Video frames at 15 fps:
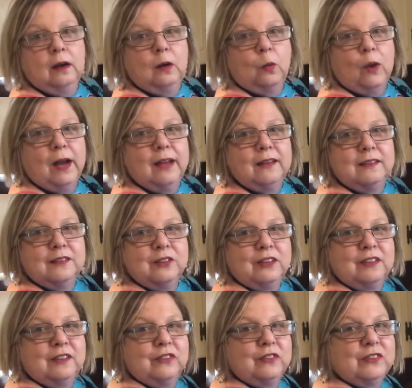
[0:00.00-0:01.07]
why is there a
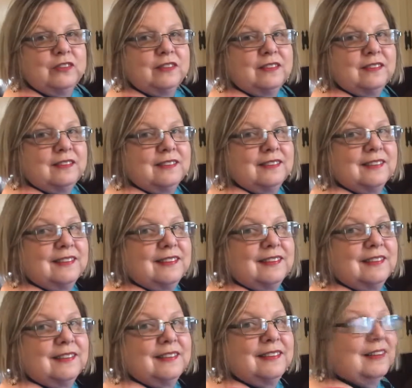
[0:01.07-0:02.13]
difference in, see,
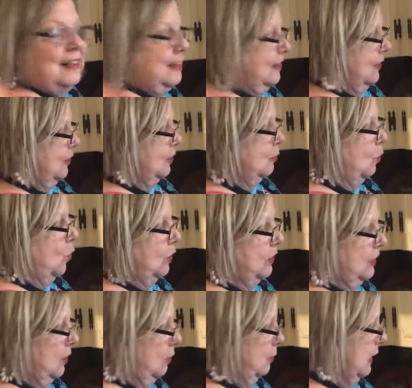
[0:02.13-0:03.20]
there's more
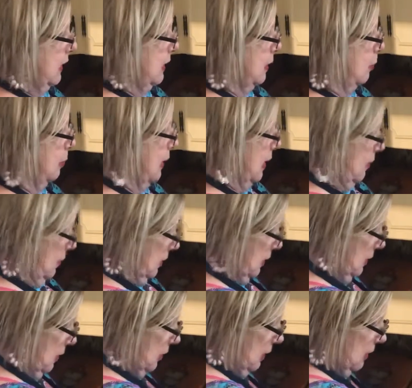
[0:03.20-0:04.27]
deer meat in a pound than
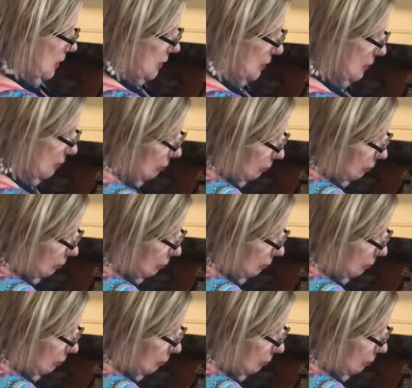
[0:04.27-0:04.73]
there is,